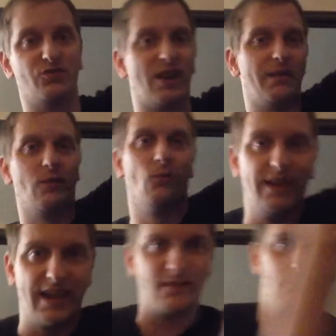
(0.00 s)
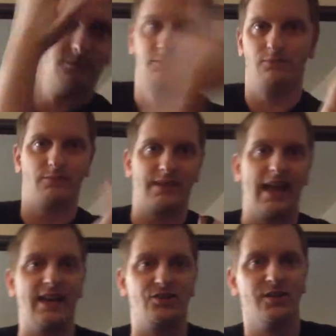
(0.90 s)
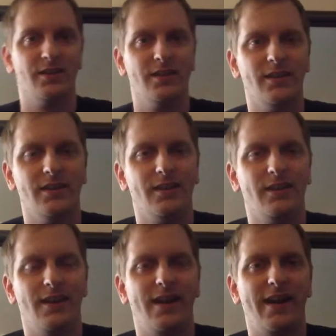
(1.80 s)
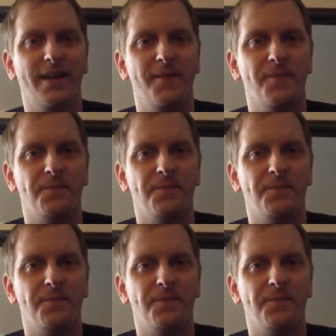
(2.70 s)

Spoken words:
try to make a one-handed catch. All right?